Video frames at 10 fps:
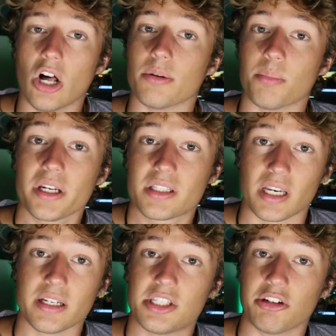On the bright
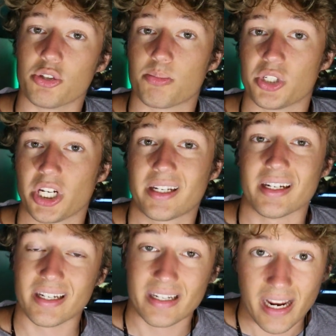side, seeing
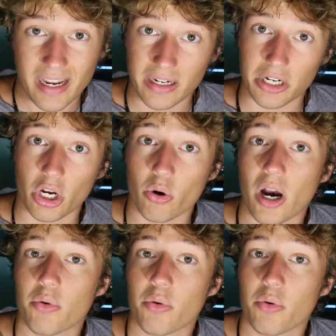projected a decade ago,